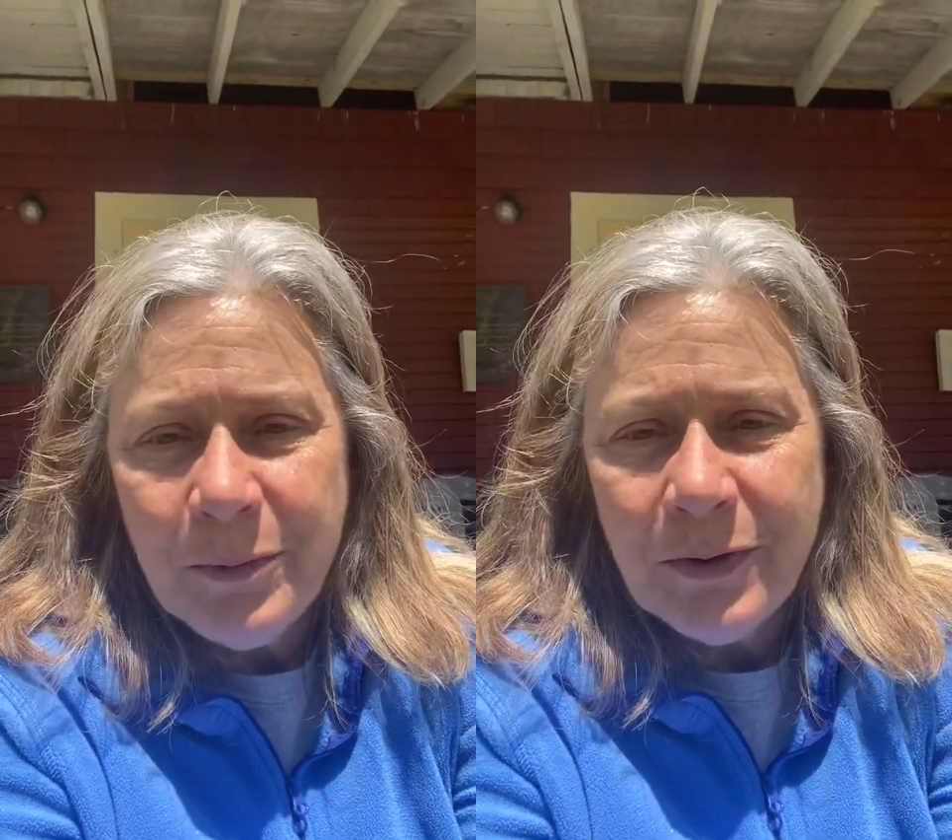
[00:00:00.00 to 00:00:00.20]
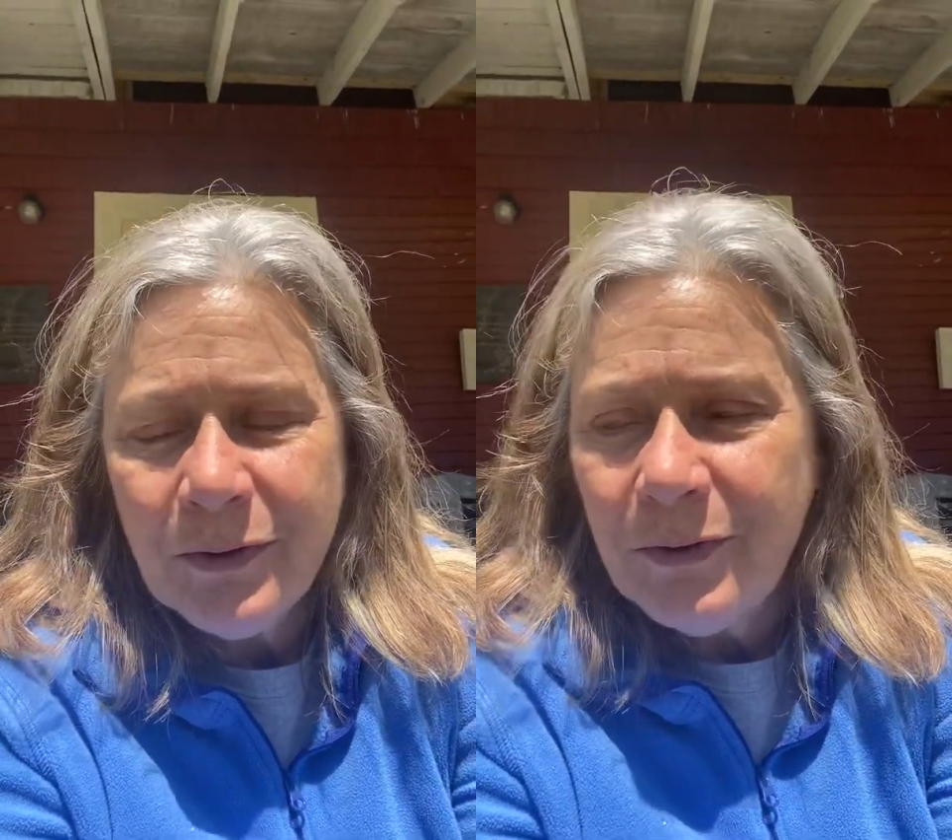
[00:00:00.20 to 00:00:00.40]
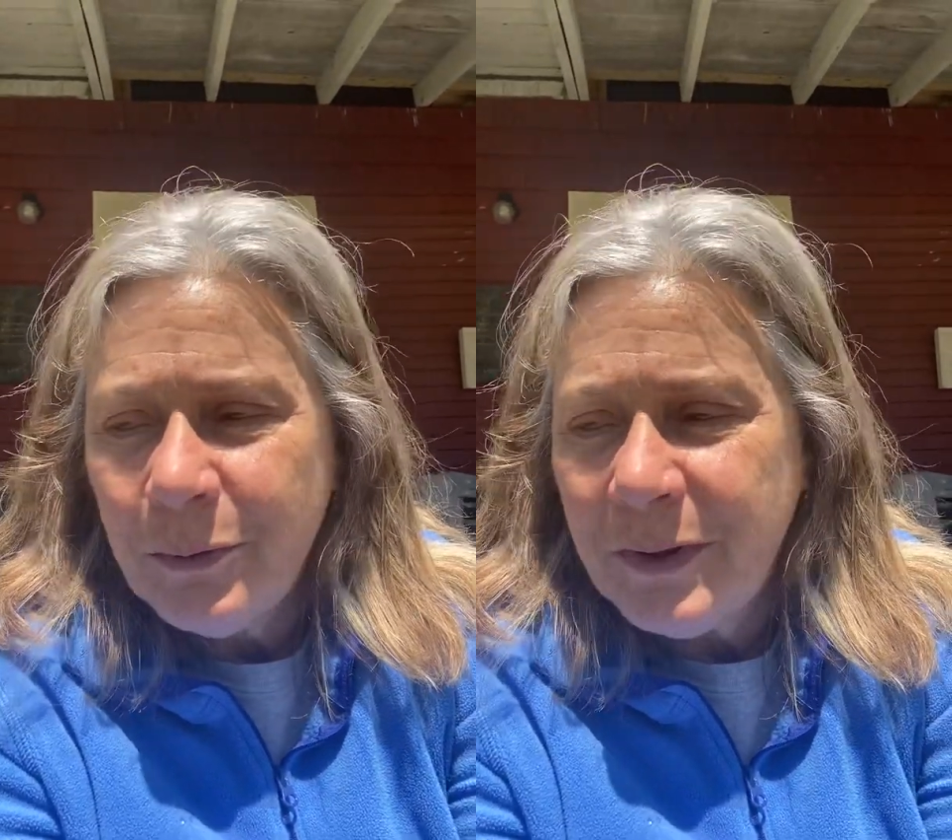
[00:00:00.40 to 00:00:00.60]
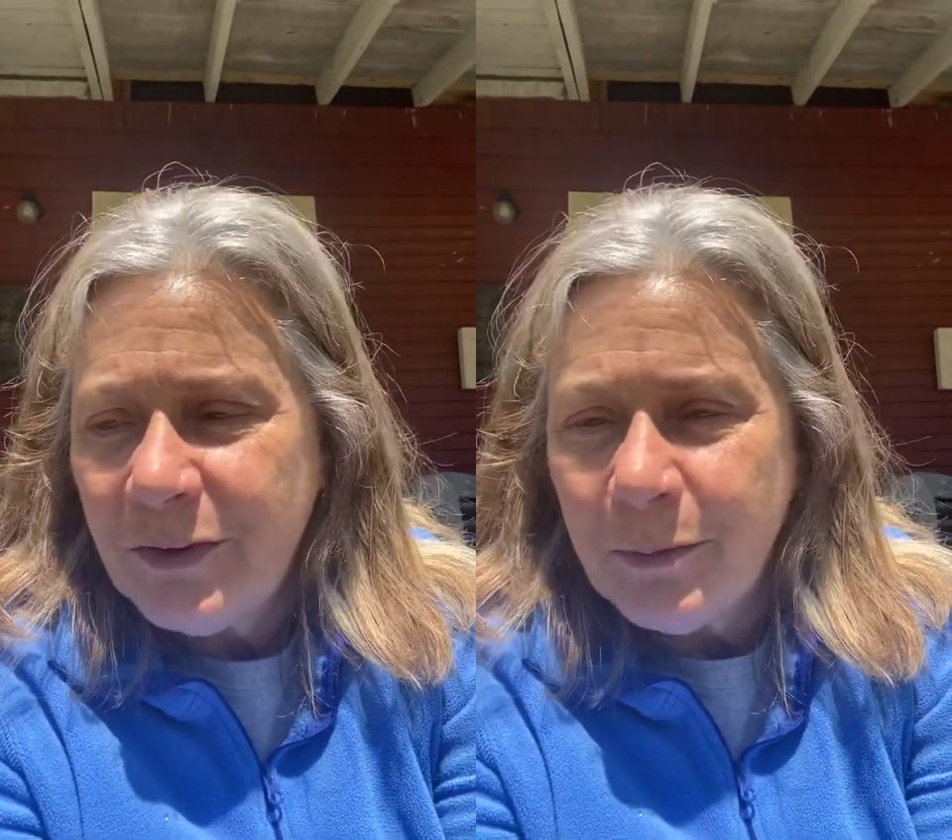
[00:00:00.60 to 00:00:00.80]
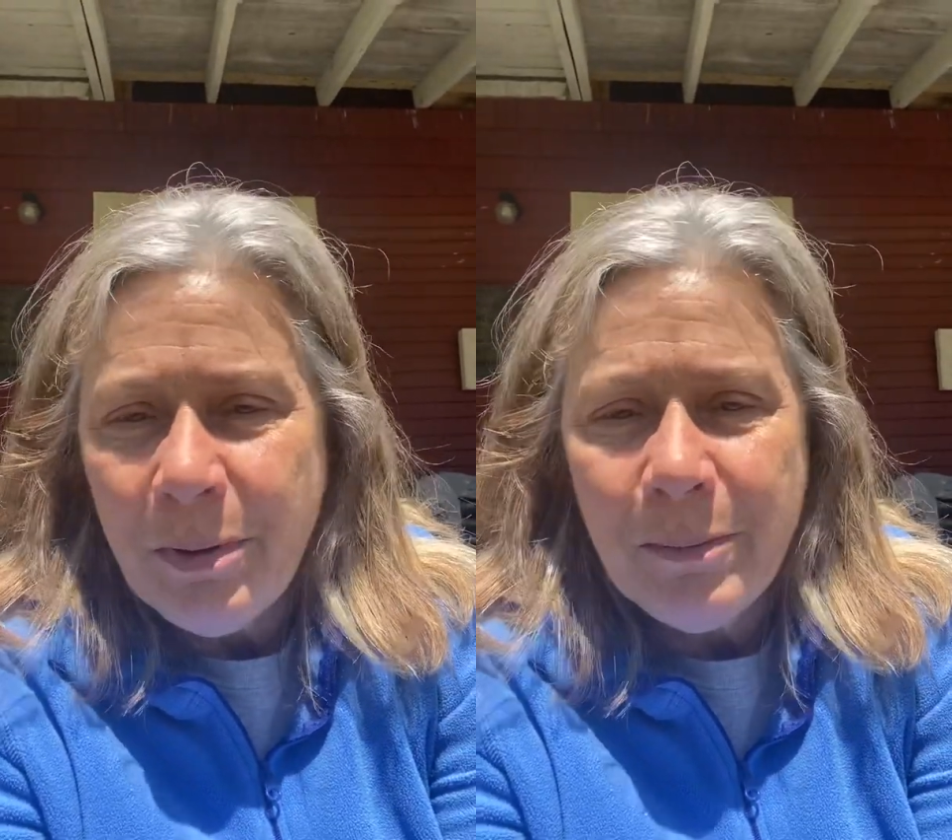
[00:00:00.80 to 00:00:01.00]
just do it
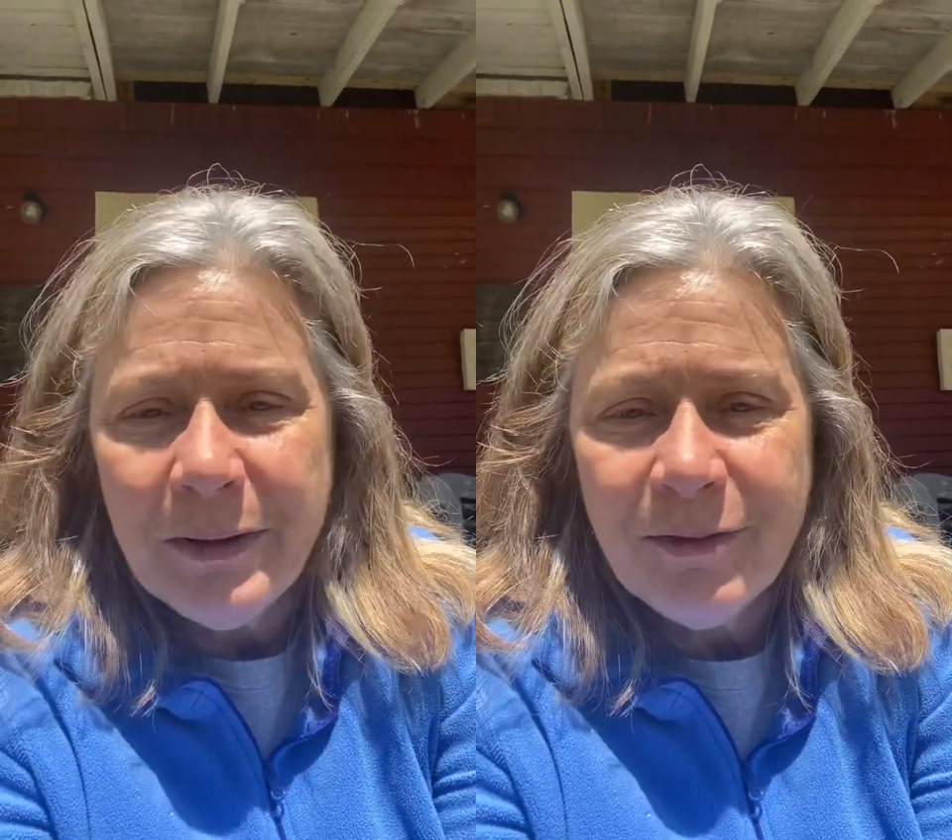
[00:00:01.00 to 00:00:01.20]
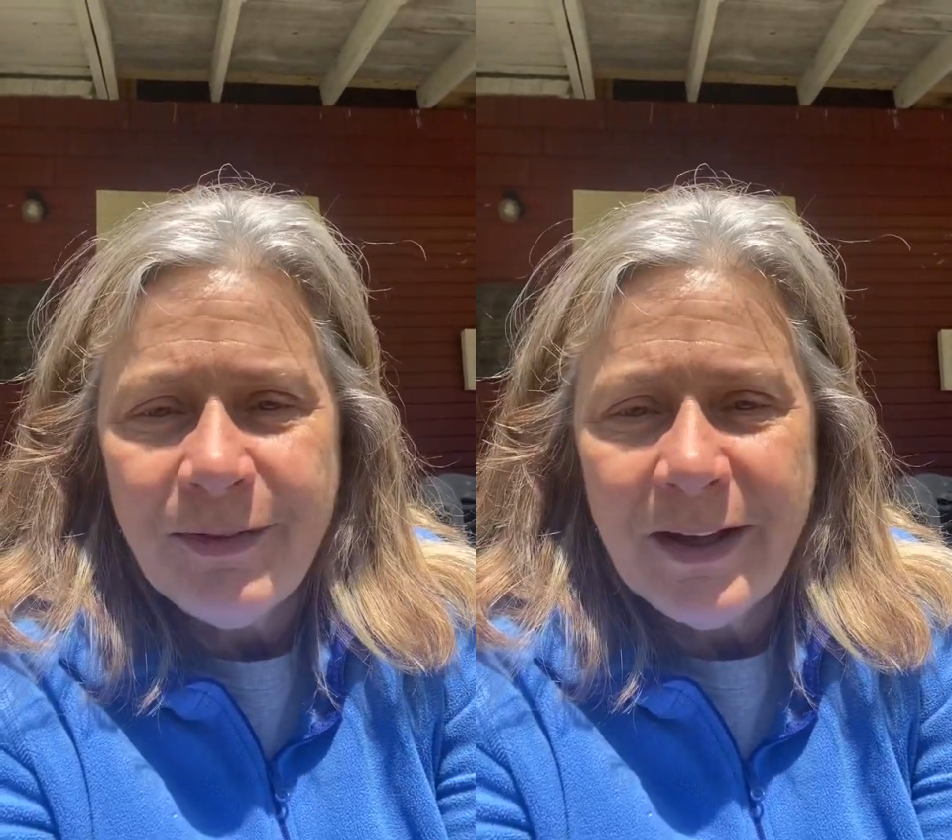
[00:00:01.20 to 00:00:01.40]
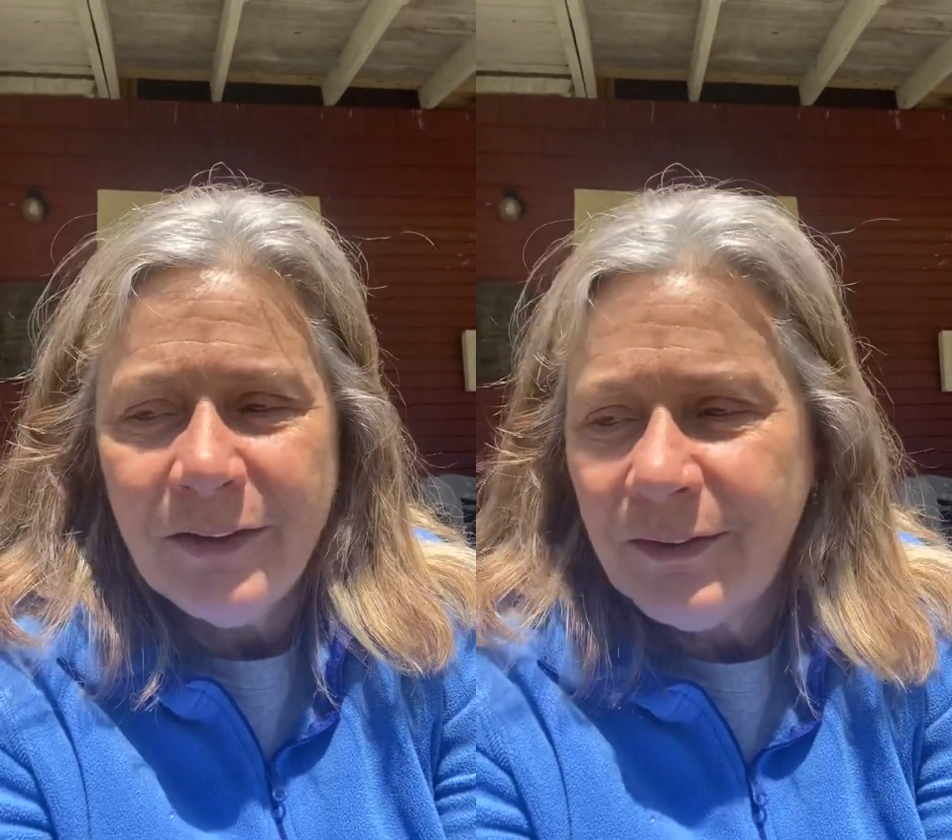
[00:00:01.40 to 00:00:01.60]
as a public face.